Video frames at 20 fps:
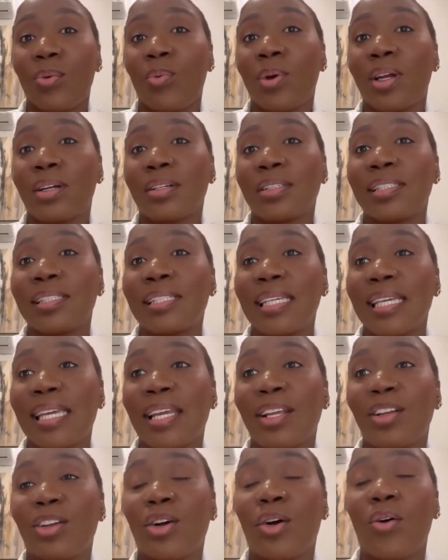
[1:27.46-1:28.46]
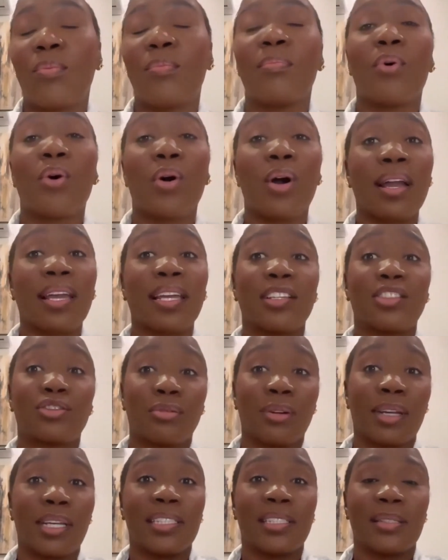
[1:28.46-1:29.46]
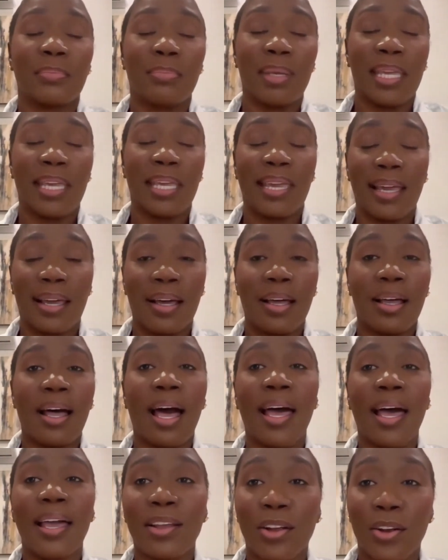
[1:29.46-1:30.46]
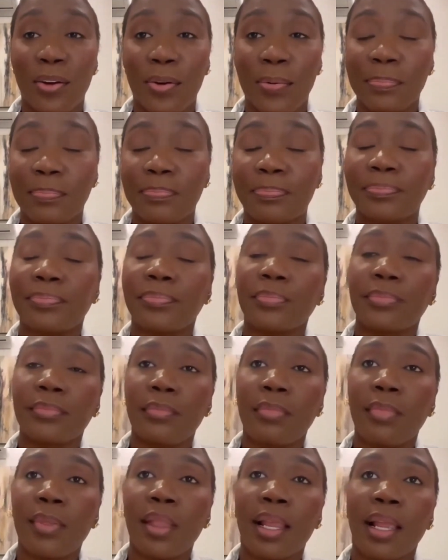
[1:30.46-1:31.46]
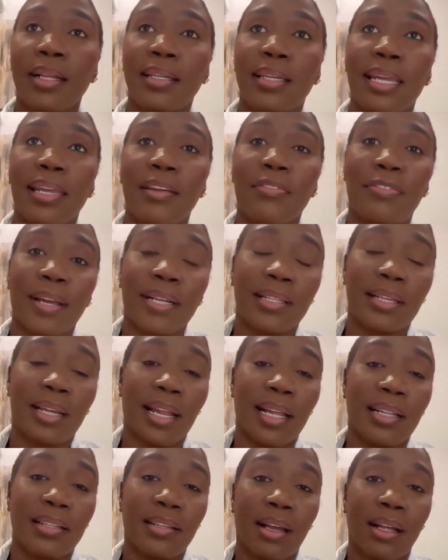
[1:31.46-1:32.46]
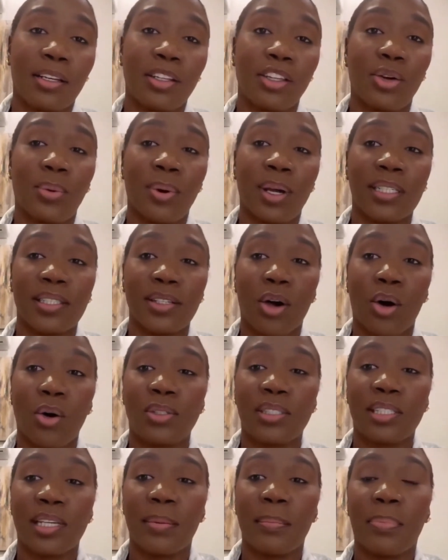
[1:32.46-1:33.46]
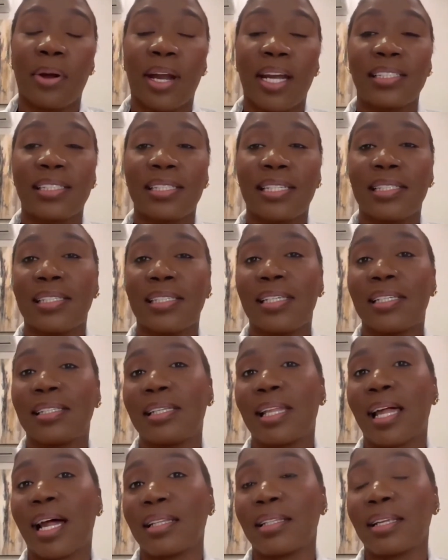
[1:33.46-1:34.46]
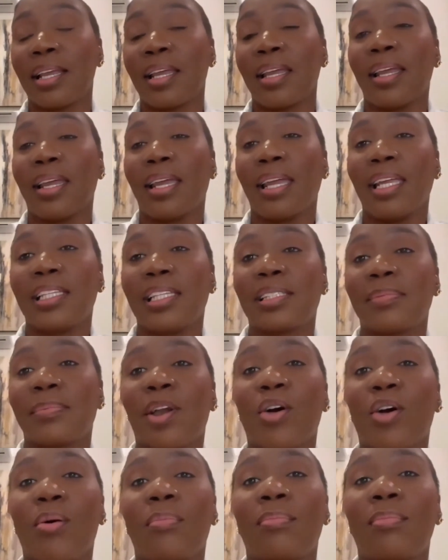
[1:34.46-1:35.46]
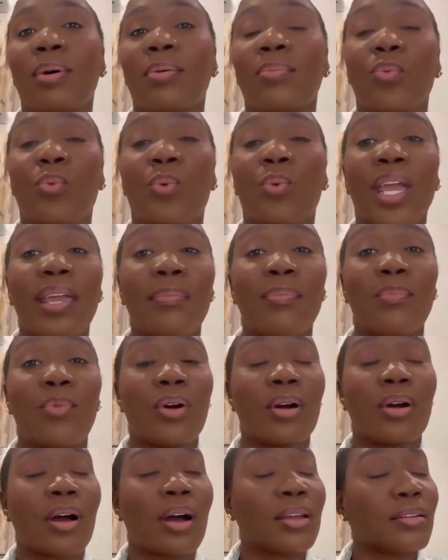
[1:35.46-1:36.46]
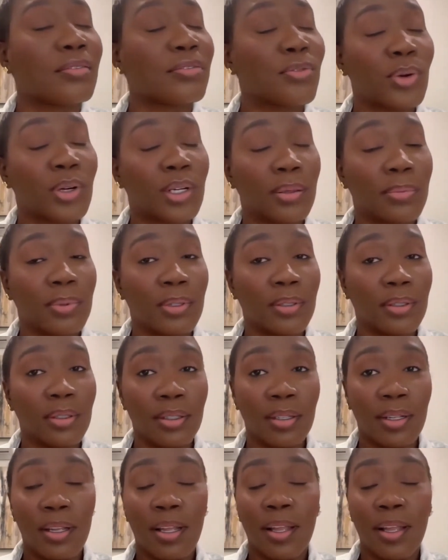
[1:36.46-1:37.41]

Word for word: We're seeing now mortgage rates being higher. The effect of that on US housing prices is that it's become way more unaffordable